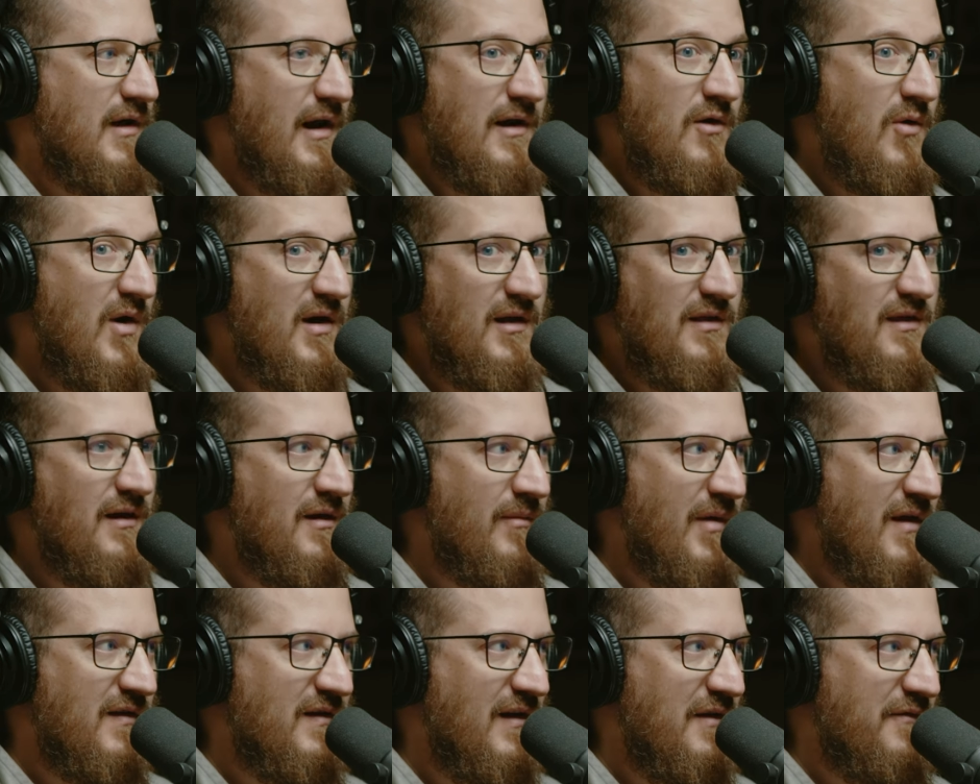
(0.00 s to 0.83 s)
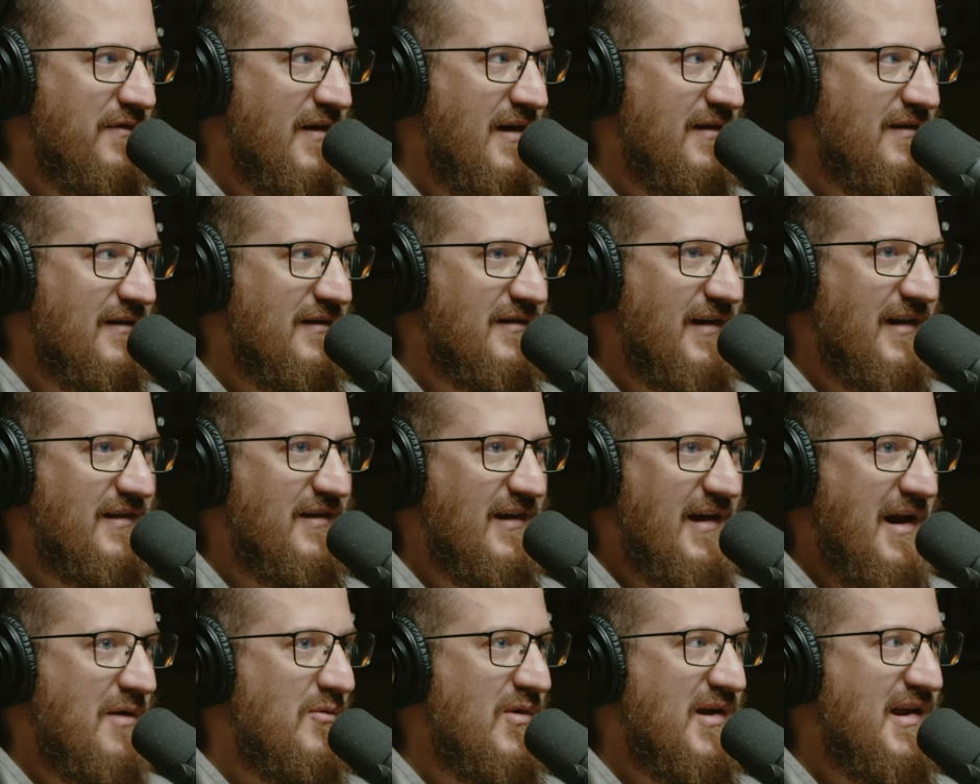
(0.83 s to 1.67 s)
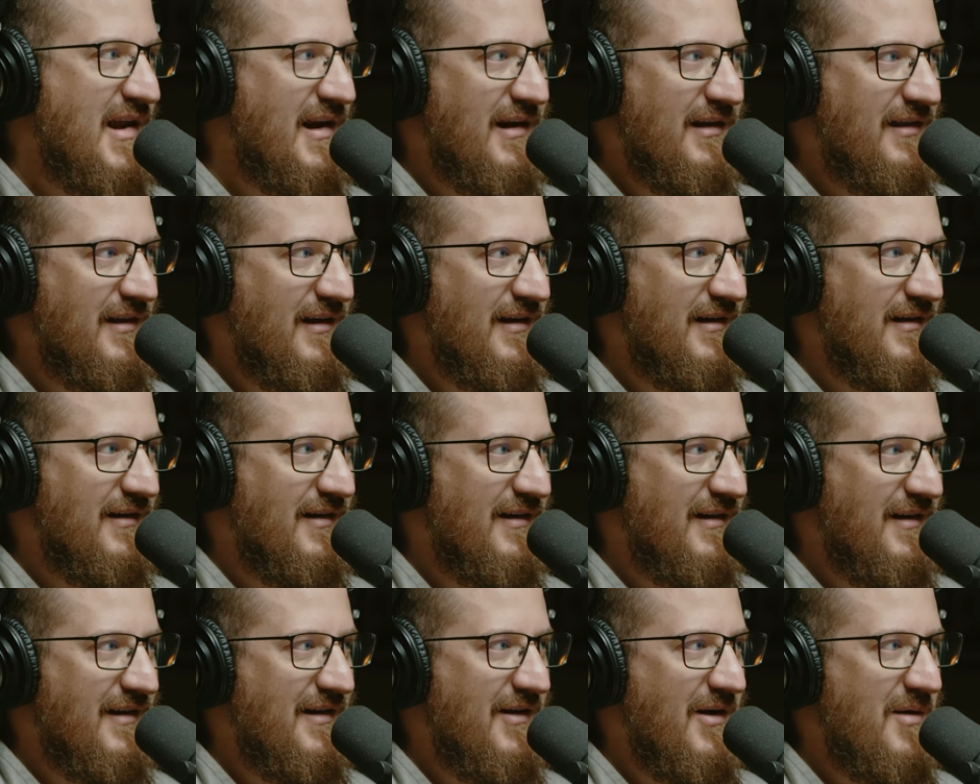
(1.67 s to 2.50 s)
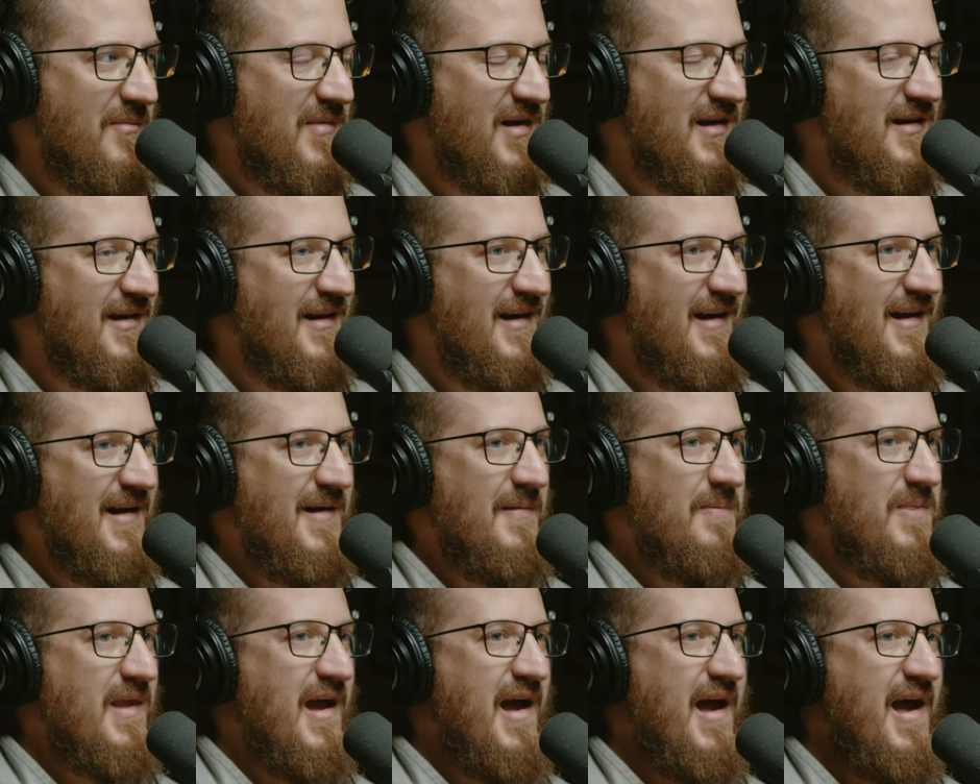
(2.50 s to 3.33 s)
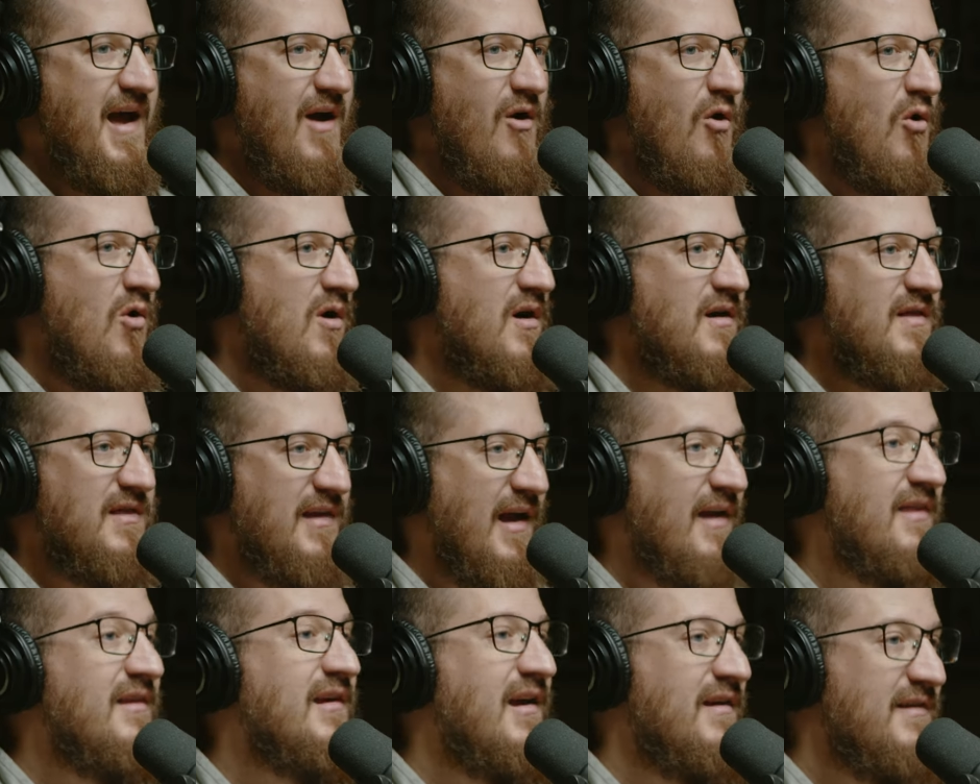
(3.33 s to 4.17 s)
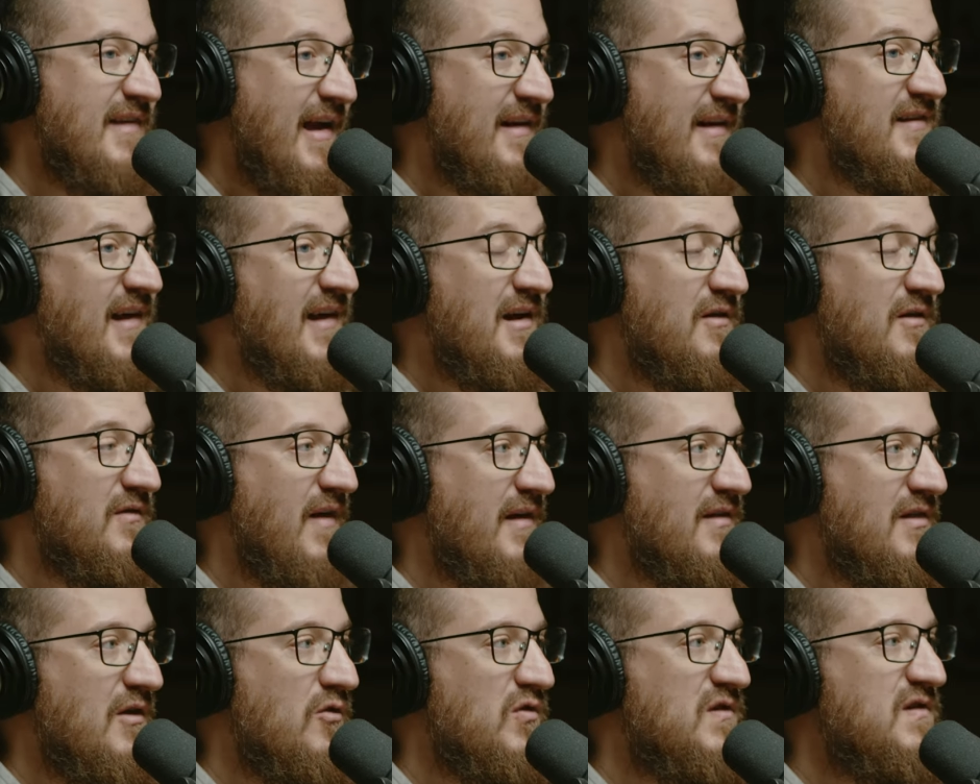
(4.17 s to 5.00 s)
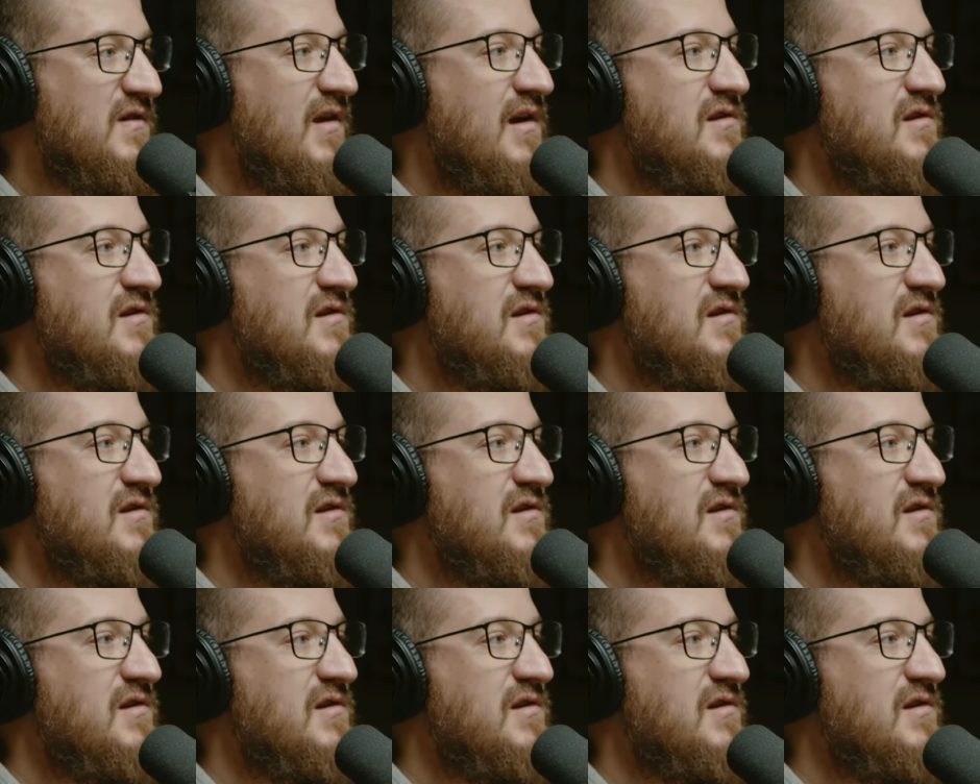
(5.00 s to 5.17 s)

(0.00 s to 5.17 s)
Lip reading: anything about St. Francis? Like, can I read anything? You know what I mean? Or, and cause that sounded like there was